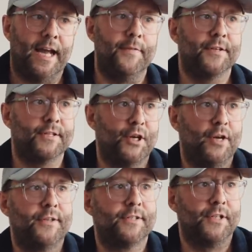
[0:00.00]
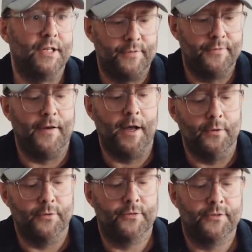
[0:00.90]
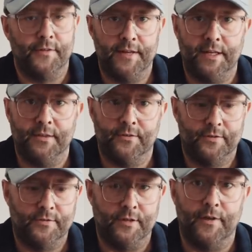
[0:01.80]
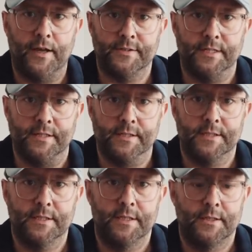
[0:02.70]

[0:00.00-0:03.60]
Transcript: and the servers serve the files to these devices.